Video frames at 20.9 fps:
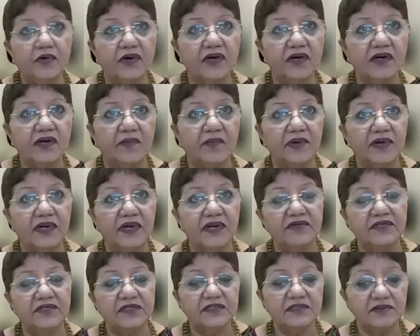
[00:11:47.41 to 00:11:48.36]
of a local
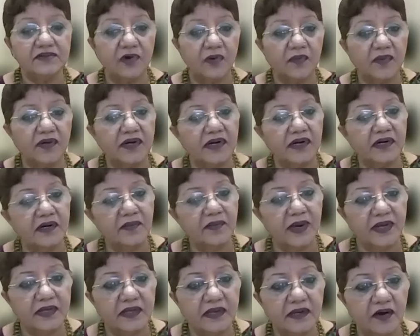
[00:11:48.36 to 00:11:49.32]
committee which is
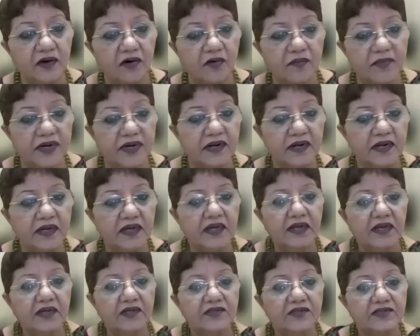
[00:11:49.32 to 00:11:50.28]
nominated by the government.
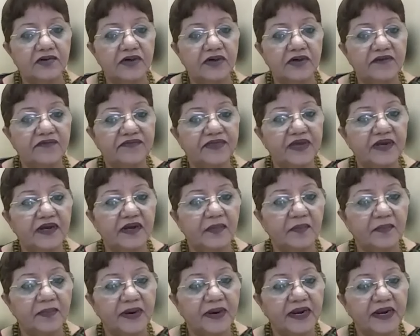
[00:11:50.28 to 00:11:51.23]
So if the
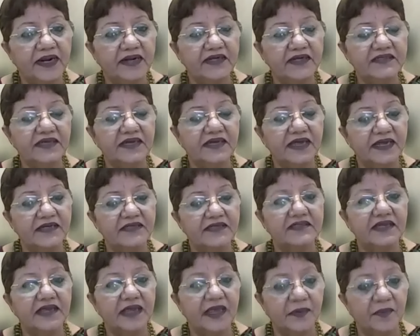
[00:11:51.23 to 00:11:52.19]
complaint is
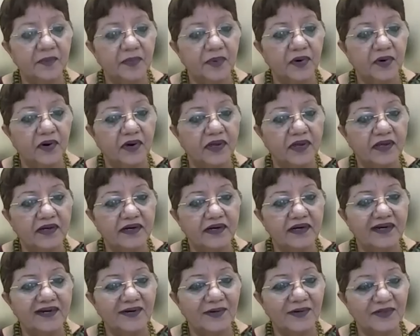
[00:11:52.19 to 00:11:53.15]
against the
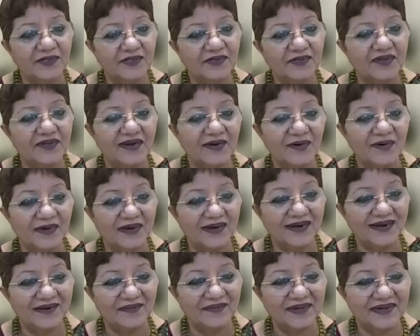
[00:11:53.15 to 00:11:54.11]
employer, it goes to the
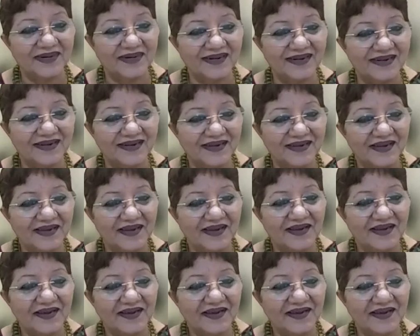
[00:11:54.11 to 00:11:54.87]
local committee,